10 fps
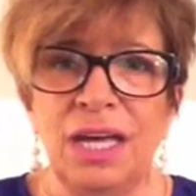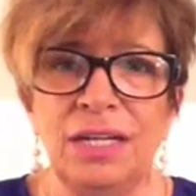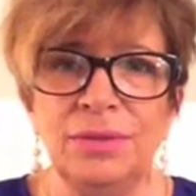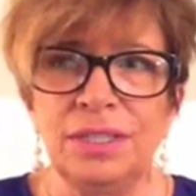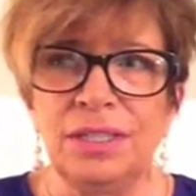
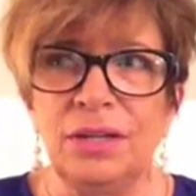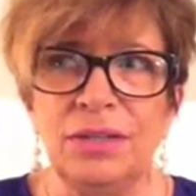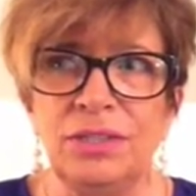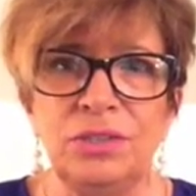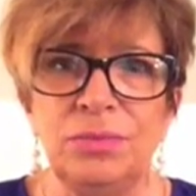and i was like
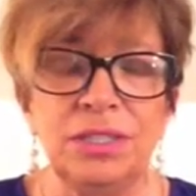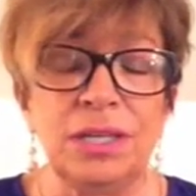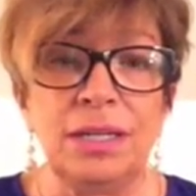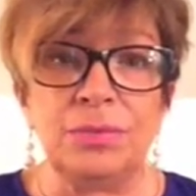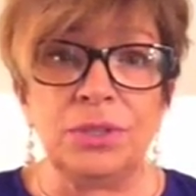okay two minutes
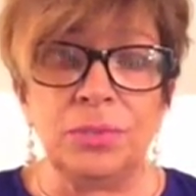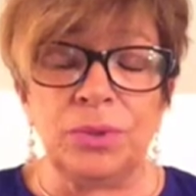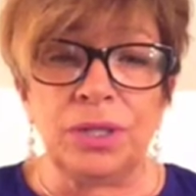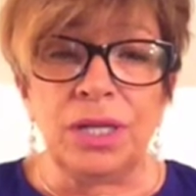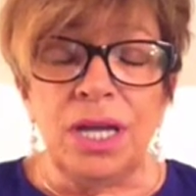i am so
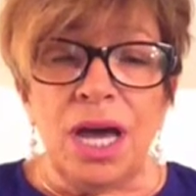bored